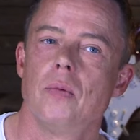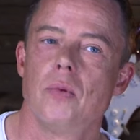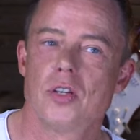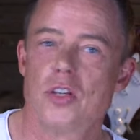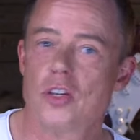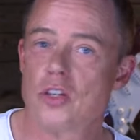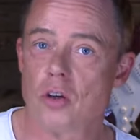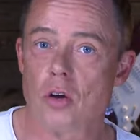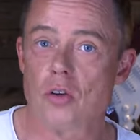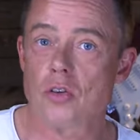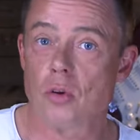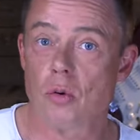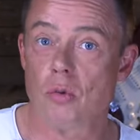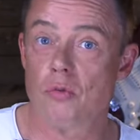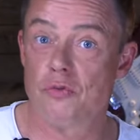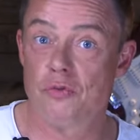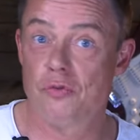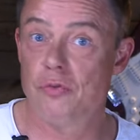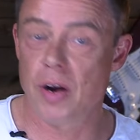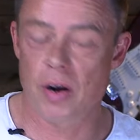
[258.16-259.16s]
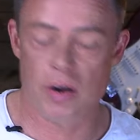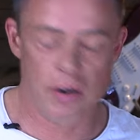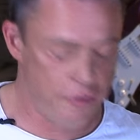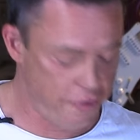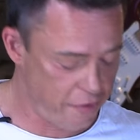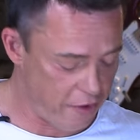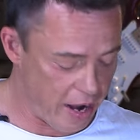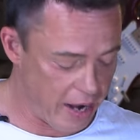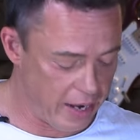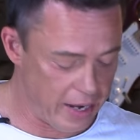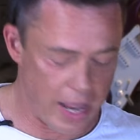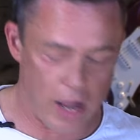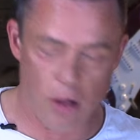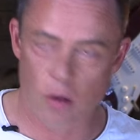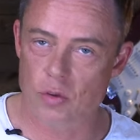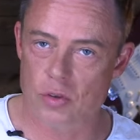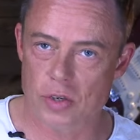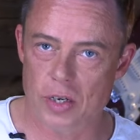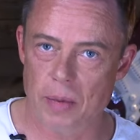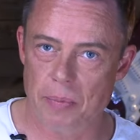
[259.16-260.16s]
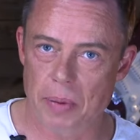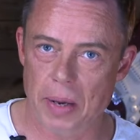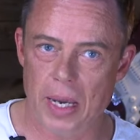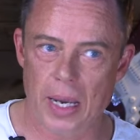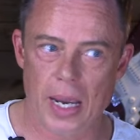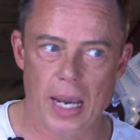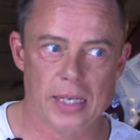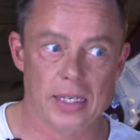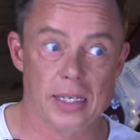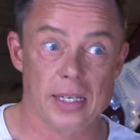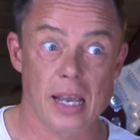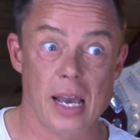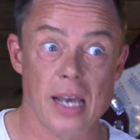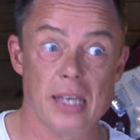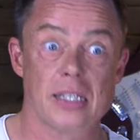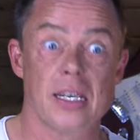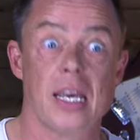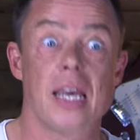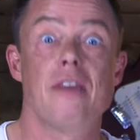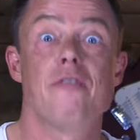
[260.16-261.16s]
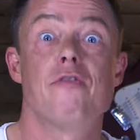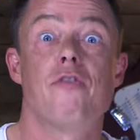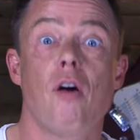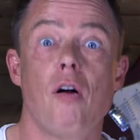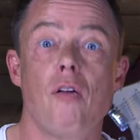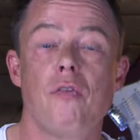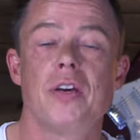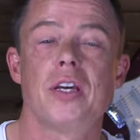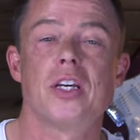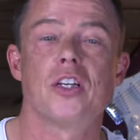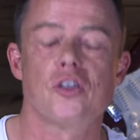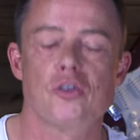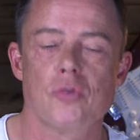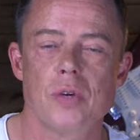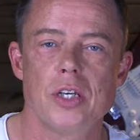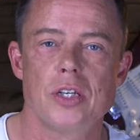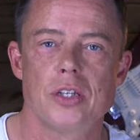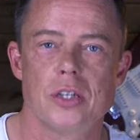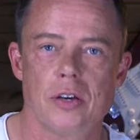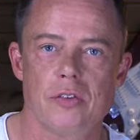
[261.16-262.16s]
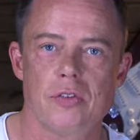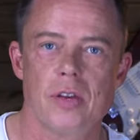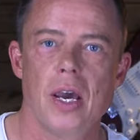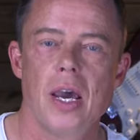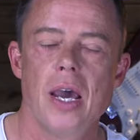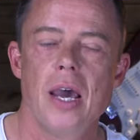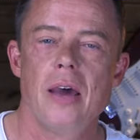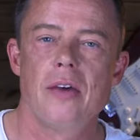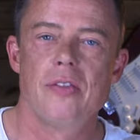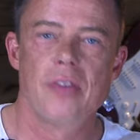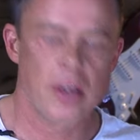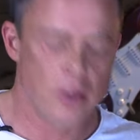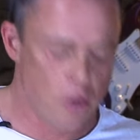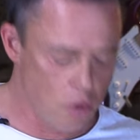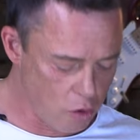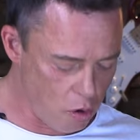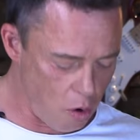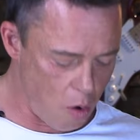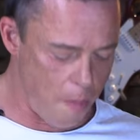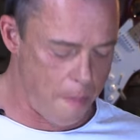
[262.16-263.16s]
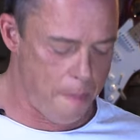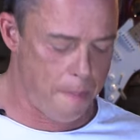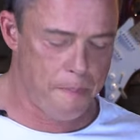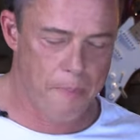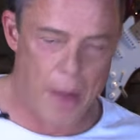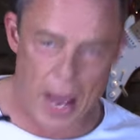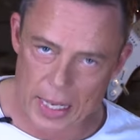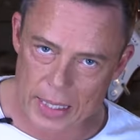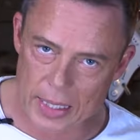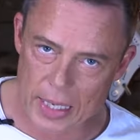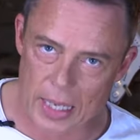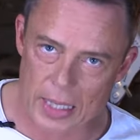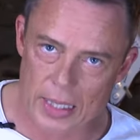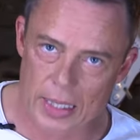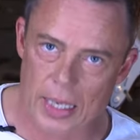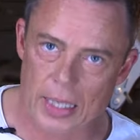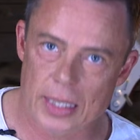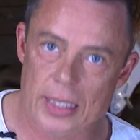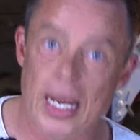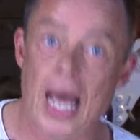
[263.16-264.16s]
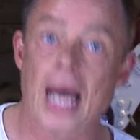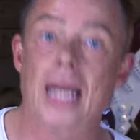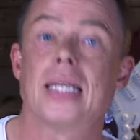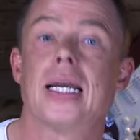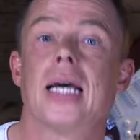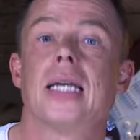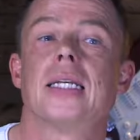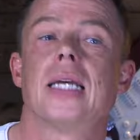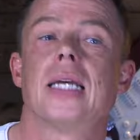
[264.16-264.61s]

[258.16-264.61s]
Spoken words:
which is also a very fine alternate picking exercise involving a string shift, then you go ba da da da da da